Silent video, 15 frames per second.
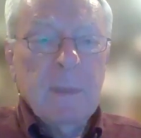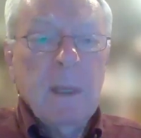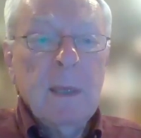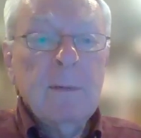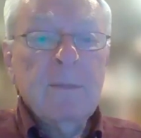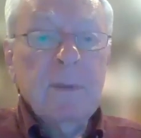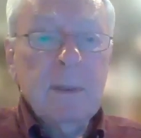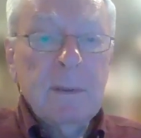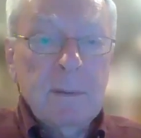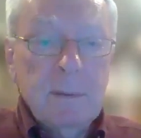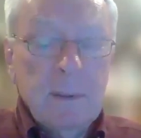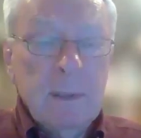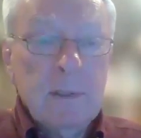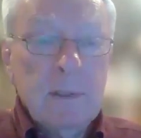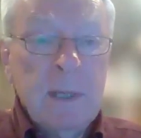gave
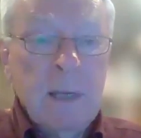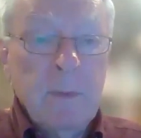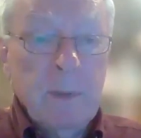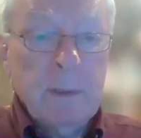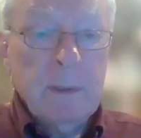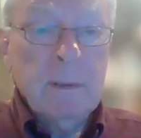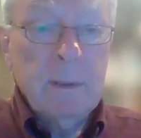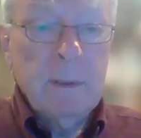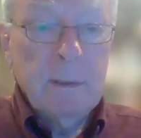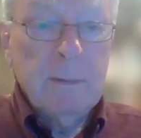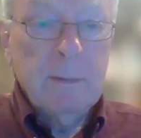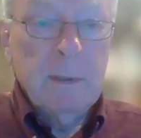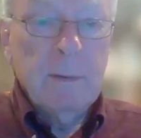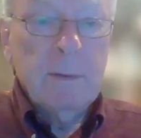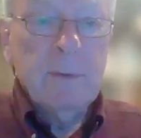each network
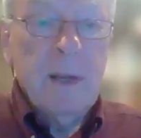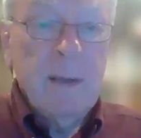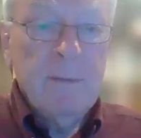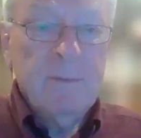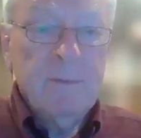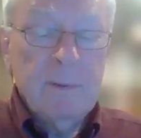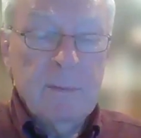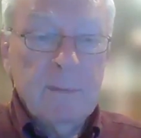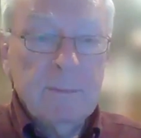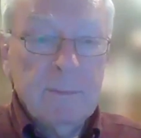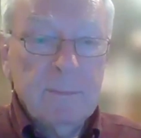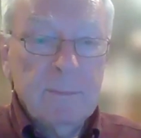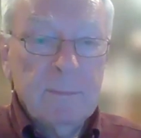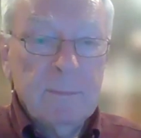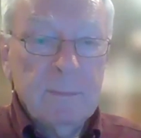a draft of
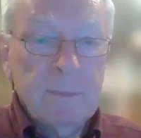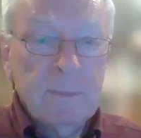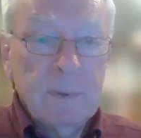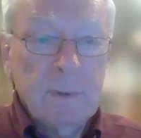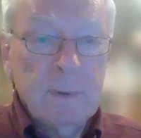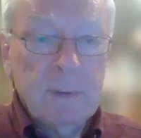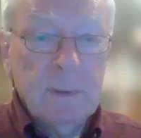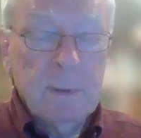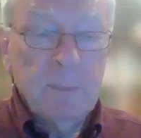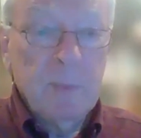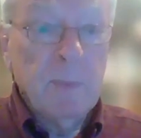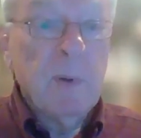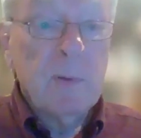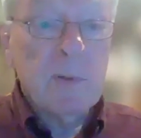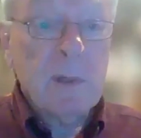the
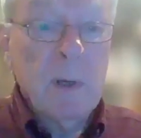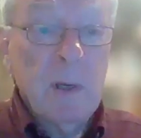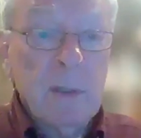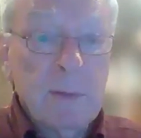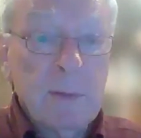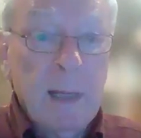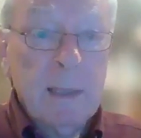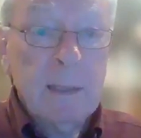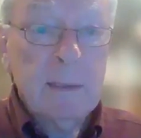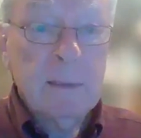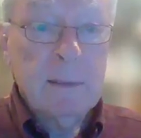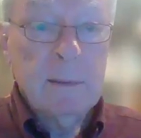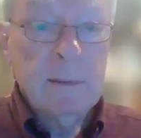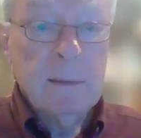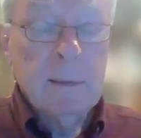proposed contract,
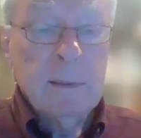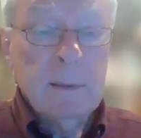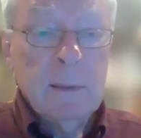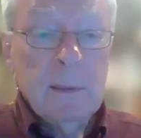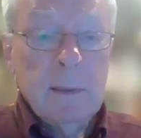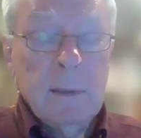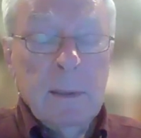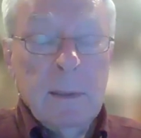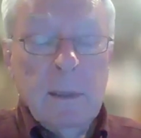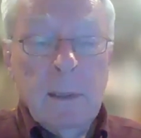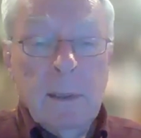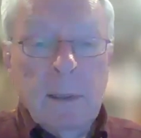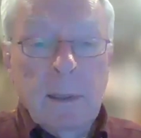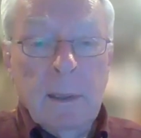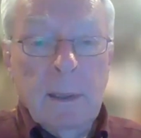
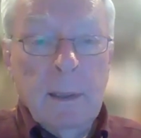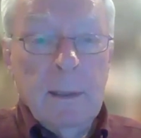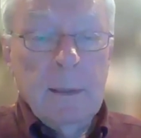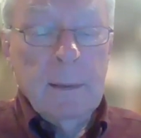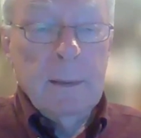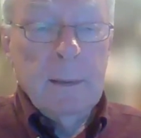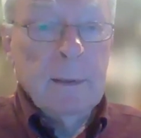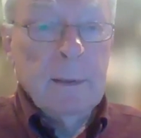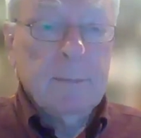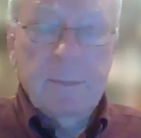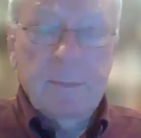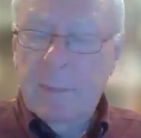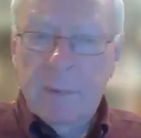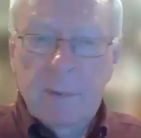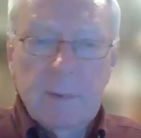and
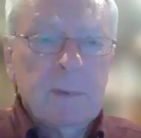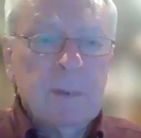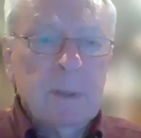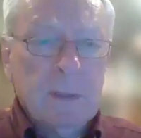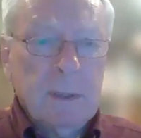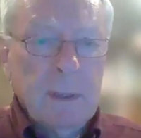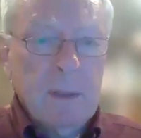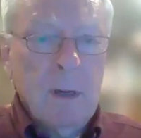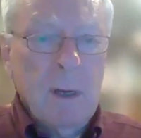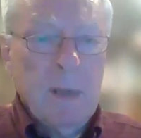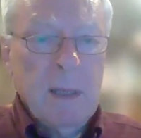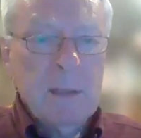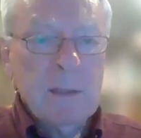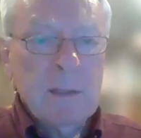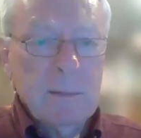took their
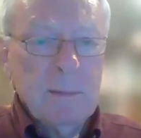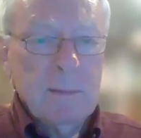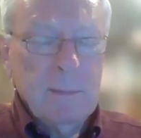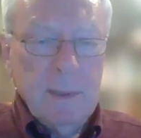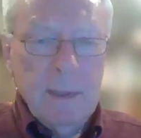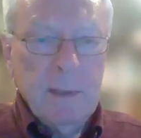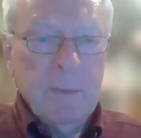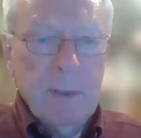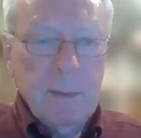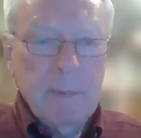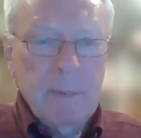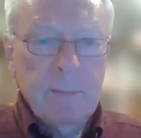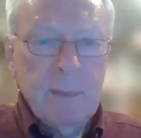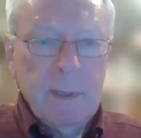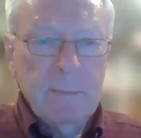comments, and anyway
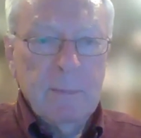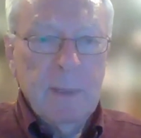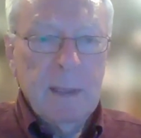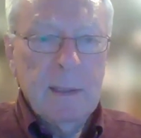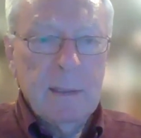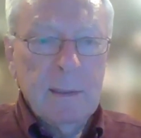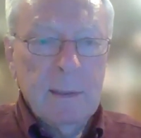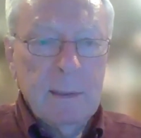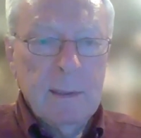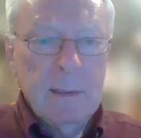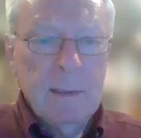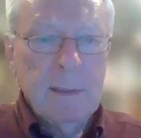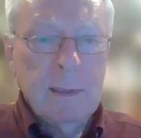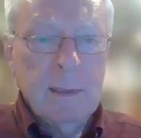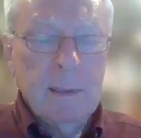made
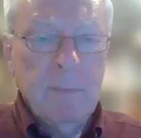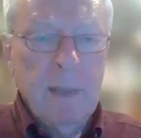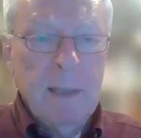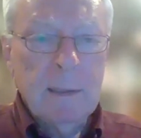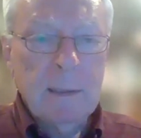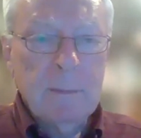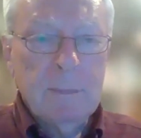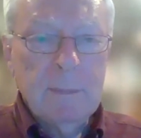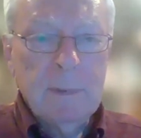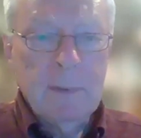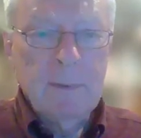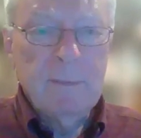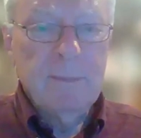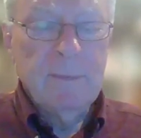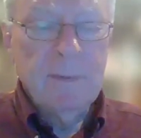an amalgam
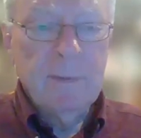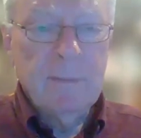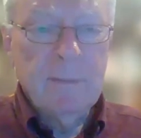of